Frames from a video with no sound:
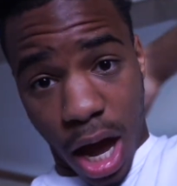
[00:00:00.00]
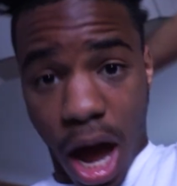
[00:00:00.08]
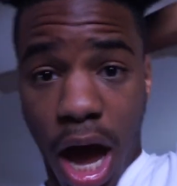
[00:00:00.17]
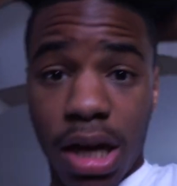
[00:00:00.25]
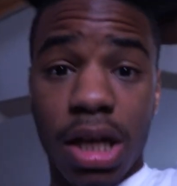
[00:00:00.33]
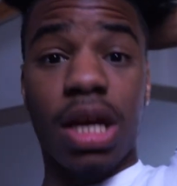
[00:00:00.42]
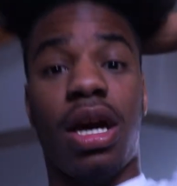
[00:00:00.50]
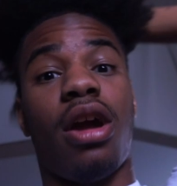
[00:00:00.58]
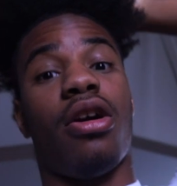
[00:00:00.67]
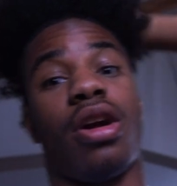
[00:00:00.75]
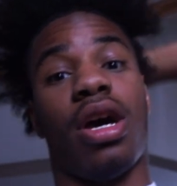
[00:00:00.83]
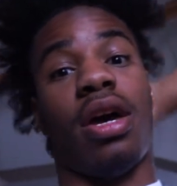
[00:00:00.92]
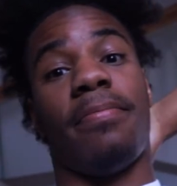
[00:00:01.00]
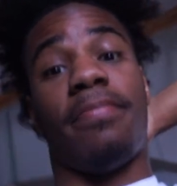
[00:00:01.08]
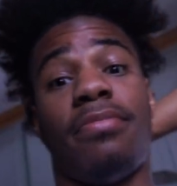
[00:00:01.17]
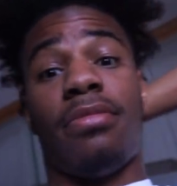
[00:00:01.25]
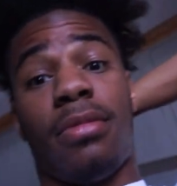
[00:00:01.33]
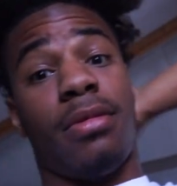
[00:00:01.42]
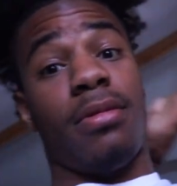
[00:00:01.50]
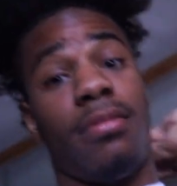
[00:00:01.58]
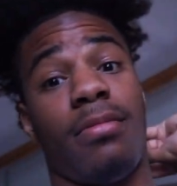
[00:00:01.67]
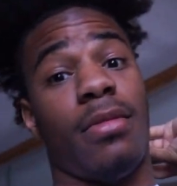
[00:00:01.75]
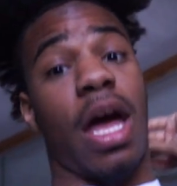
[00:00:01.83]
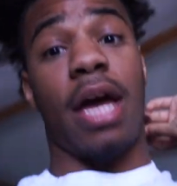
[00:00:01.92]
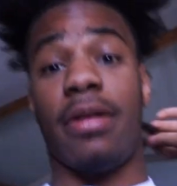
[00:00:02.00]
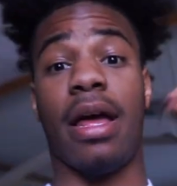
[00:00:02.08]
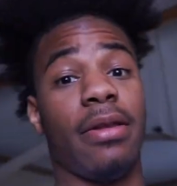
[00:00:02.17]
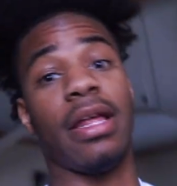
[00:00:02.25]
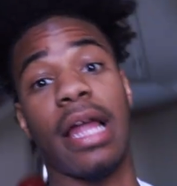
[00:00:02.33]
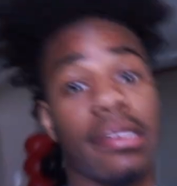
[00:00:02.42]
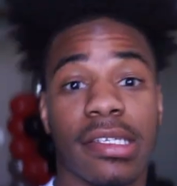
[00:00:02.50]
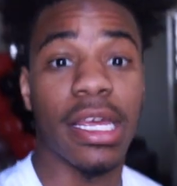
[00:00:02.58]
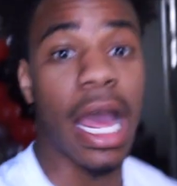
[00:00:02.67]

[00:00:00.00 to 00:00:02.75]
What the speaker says: I need a haircut. And that's